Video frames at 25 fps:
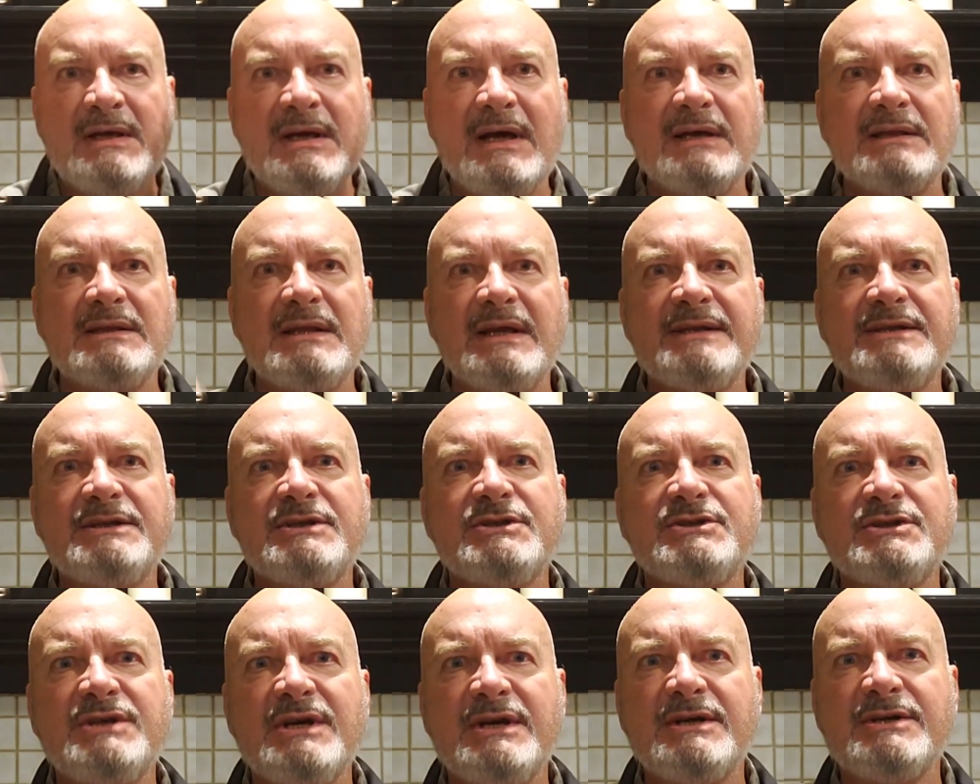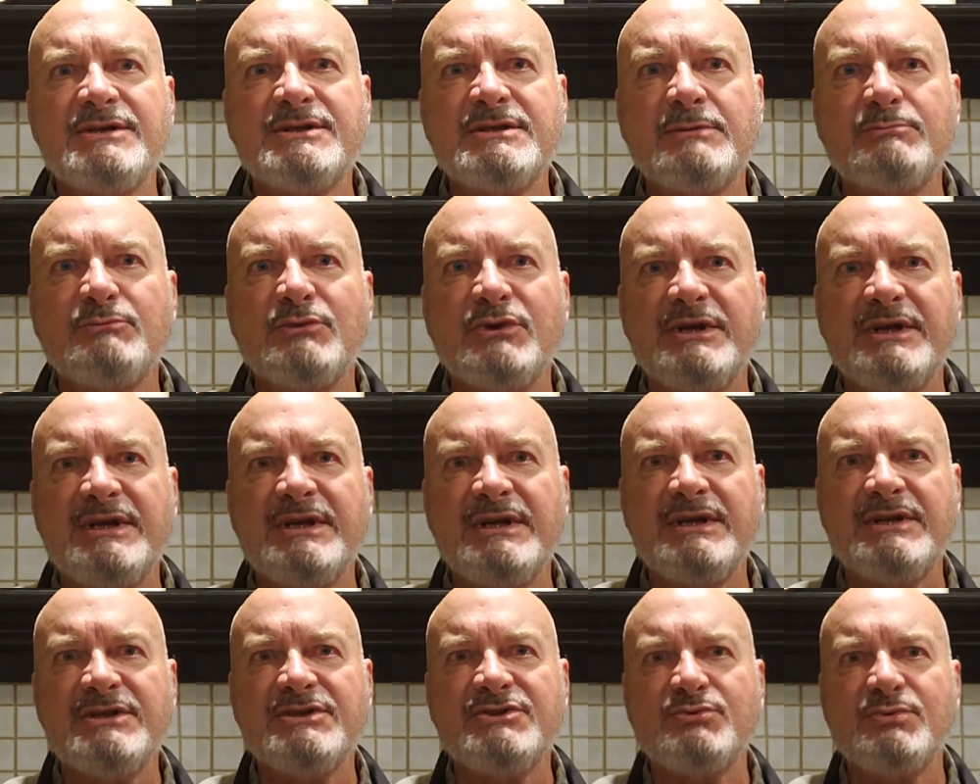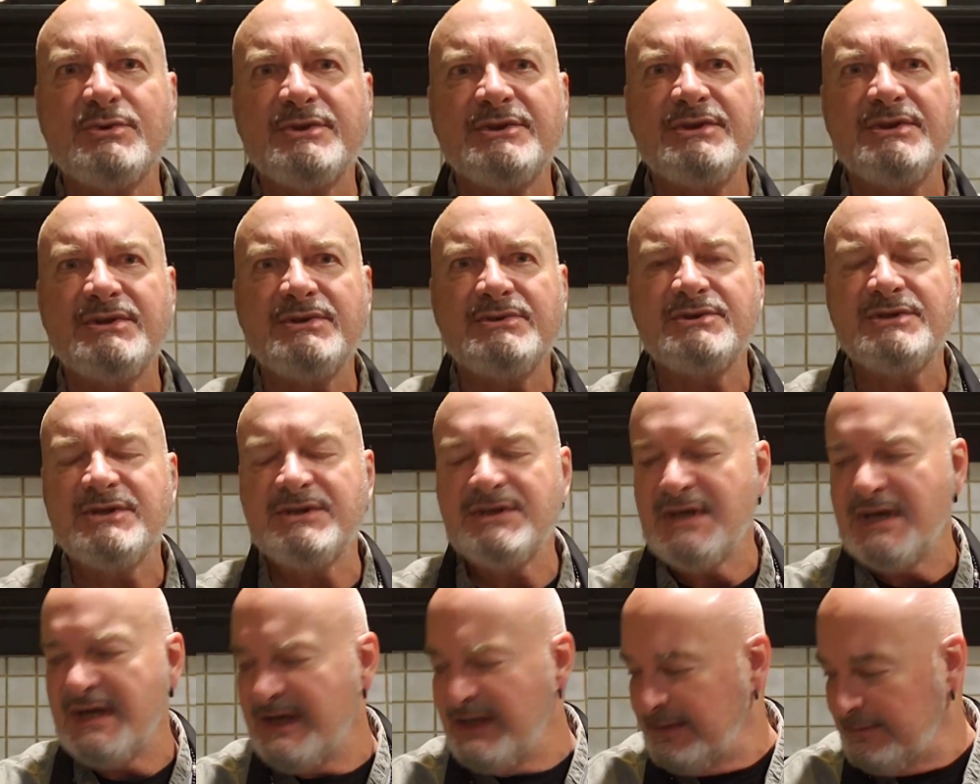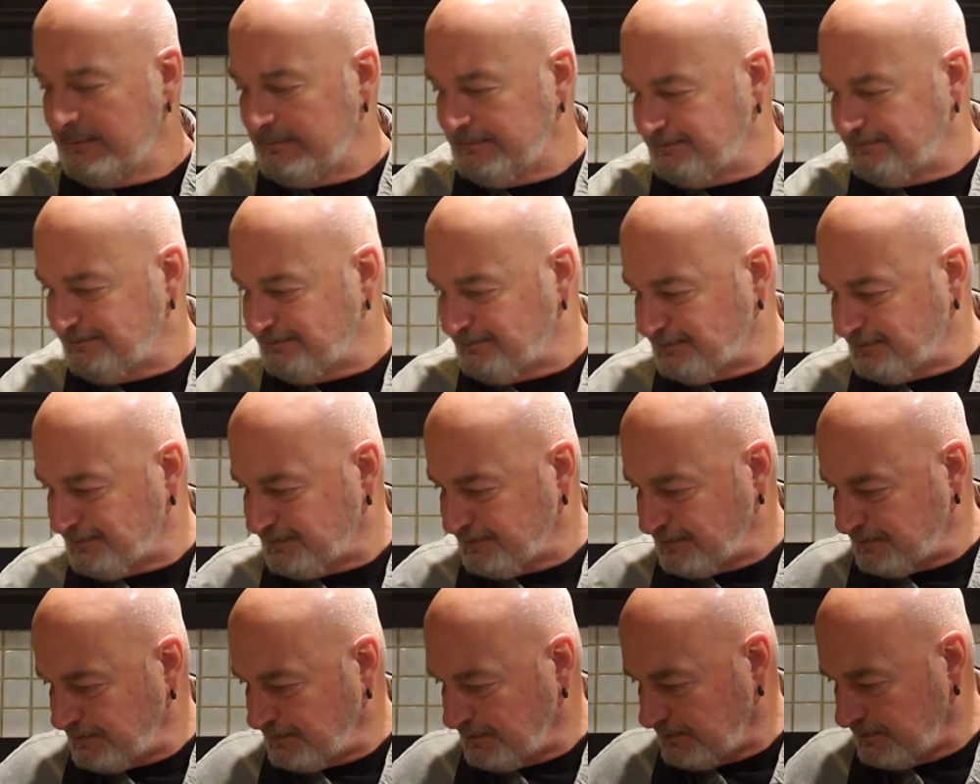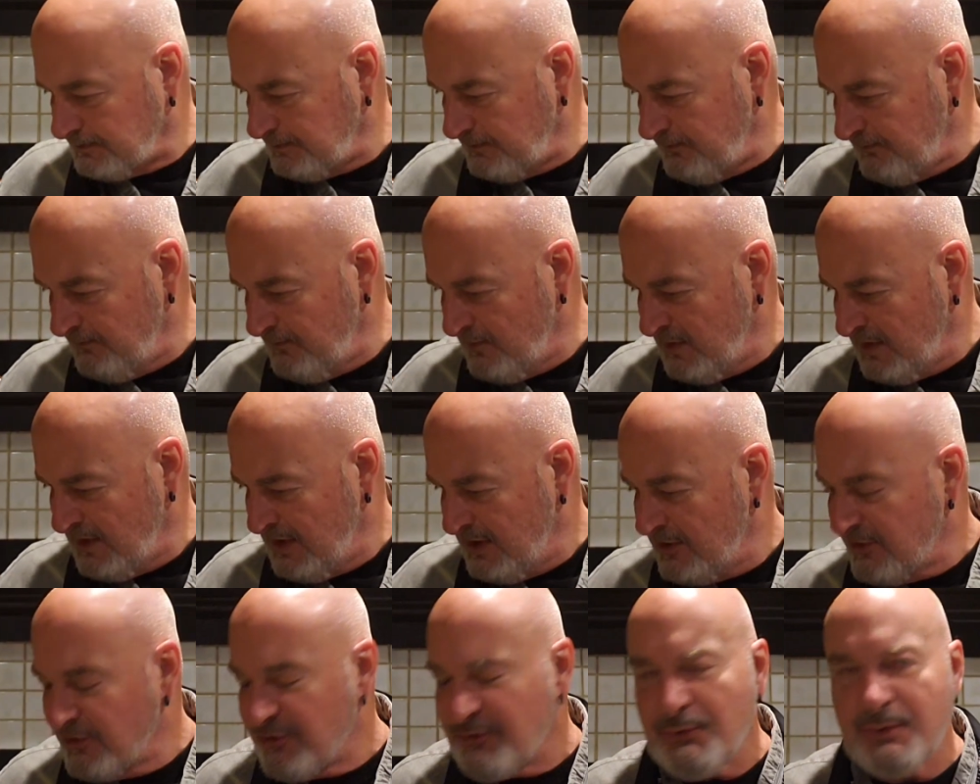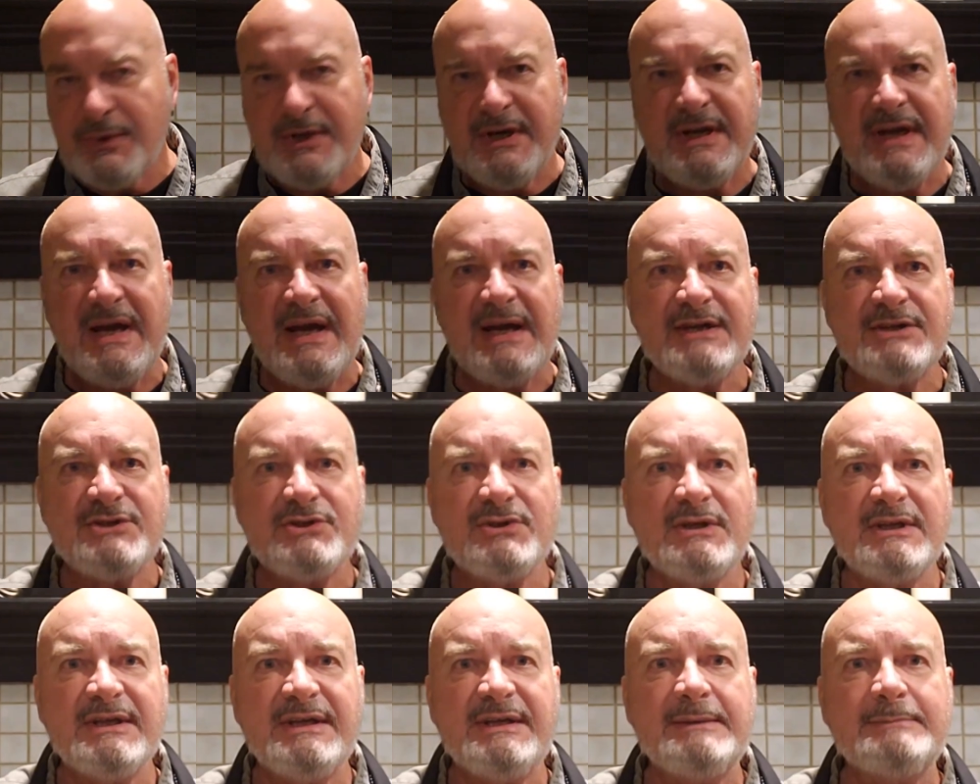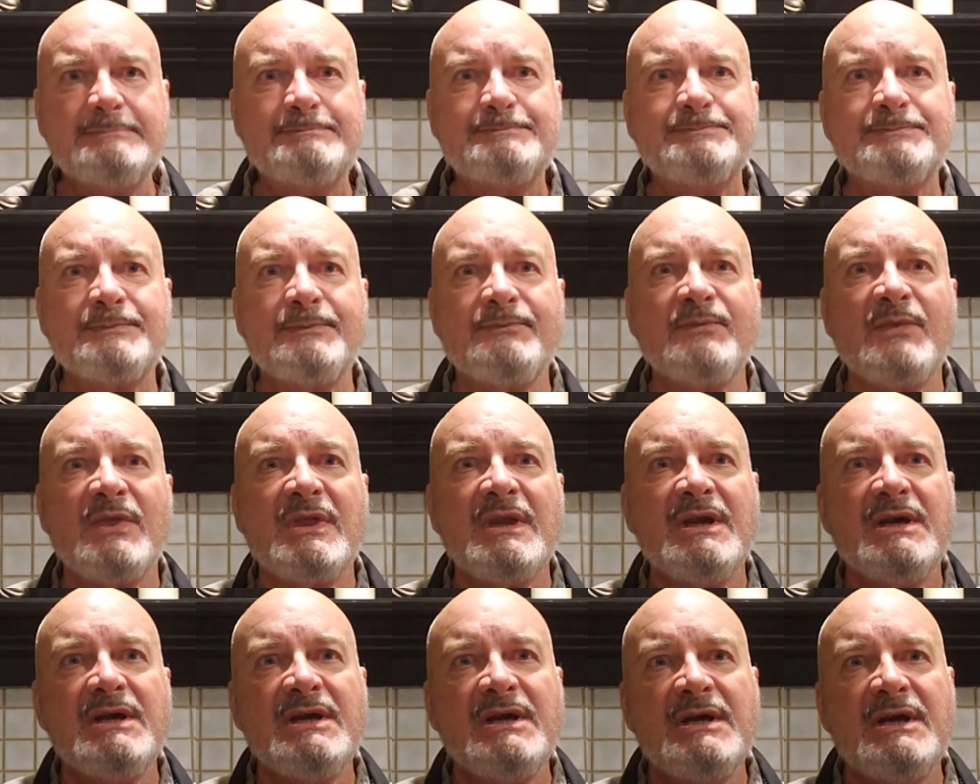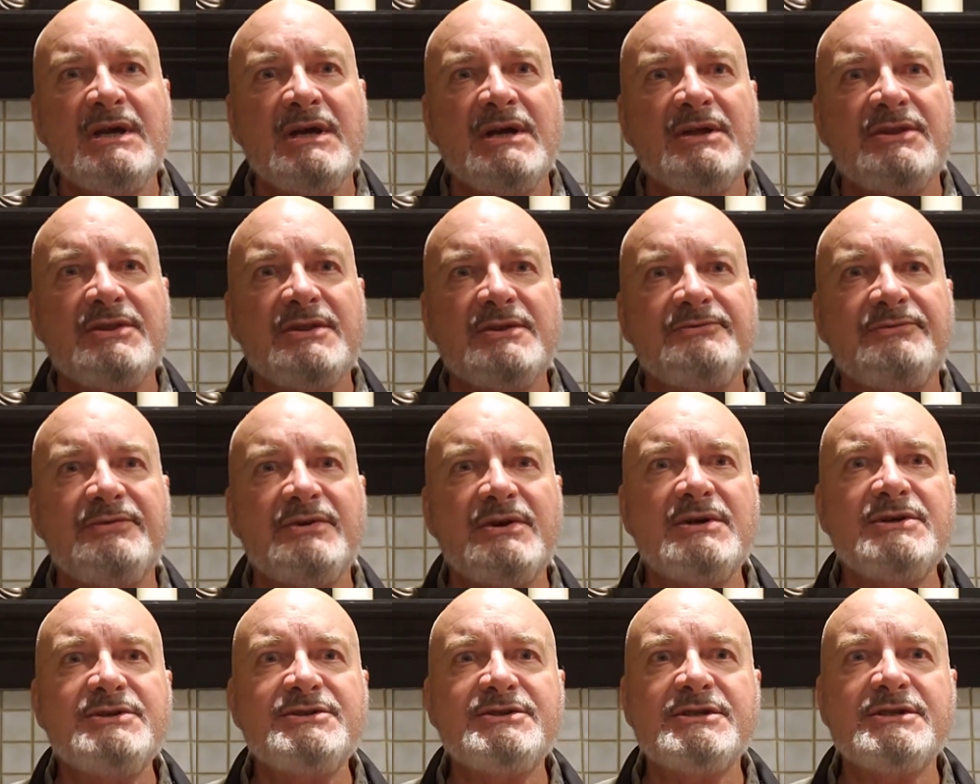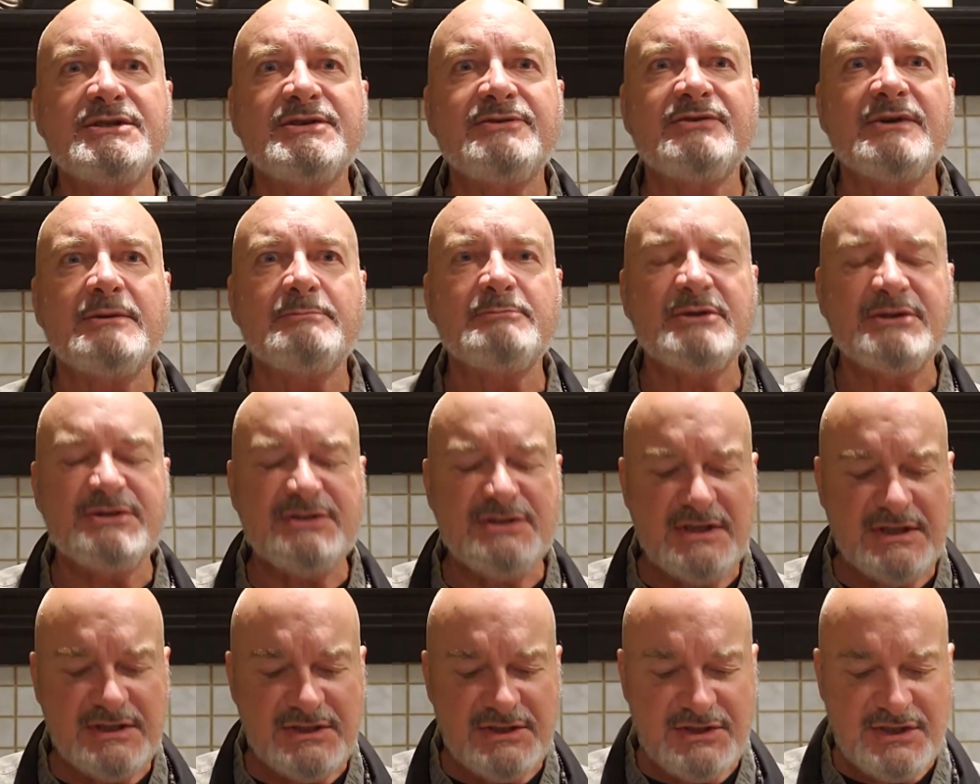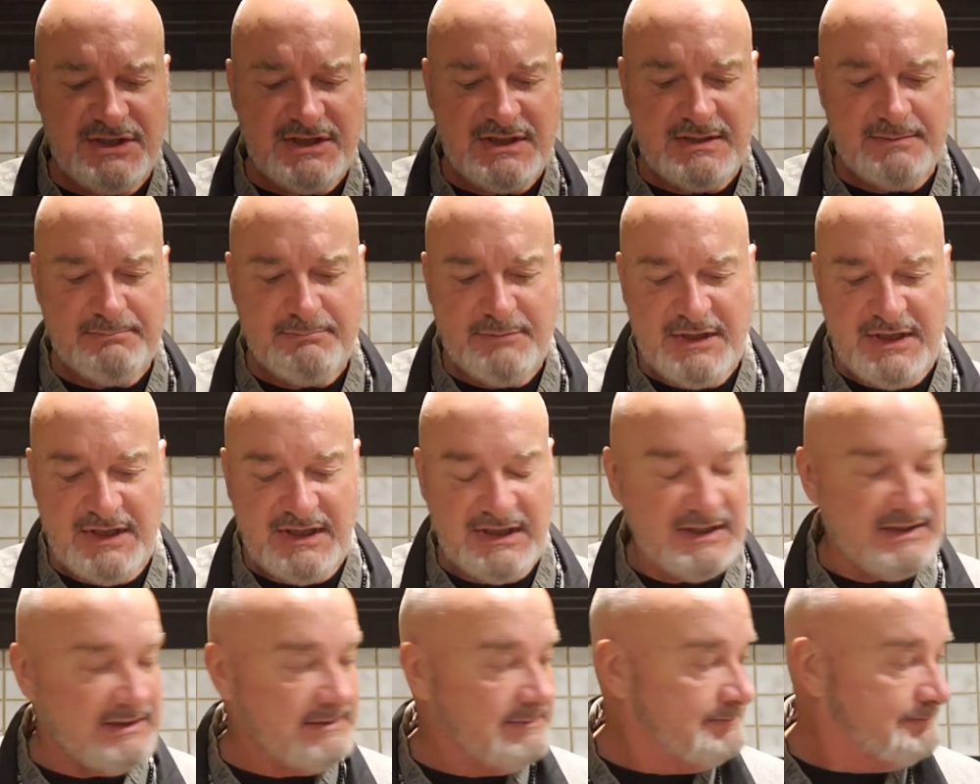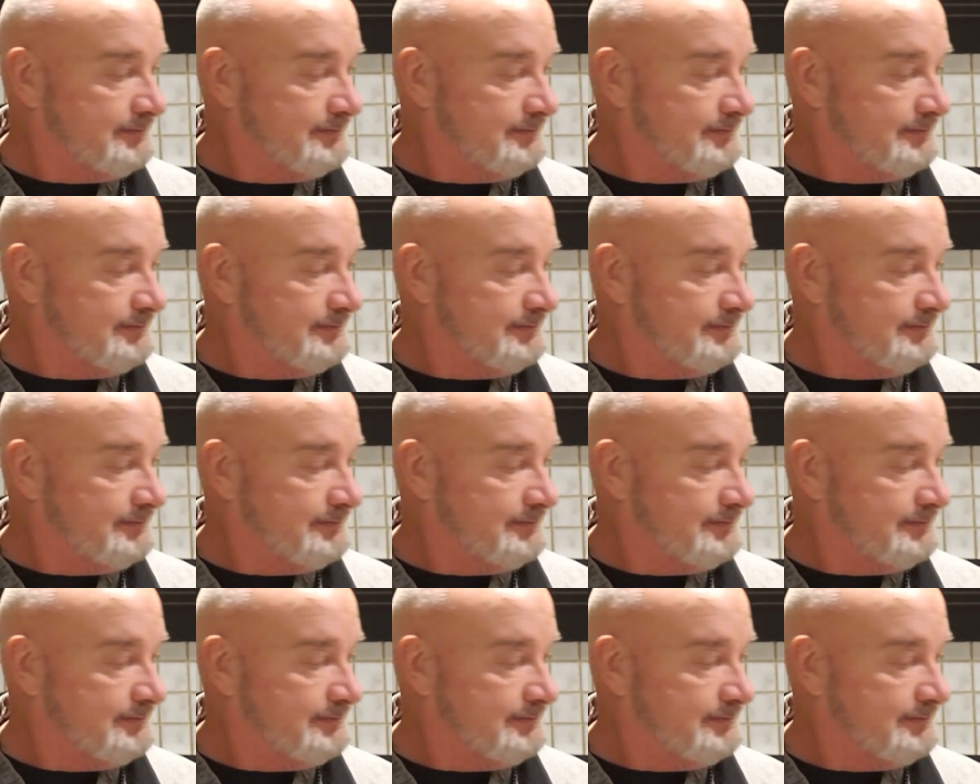I'd like to share some readings with you today. 3, actually. The first is from the Sin Sin Ming.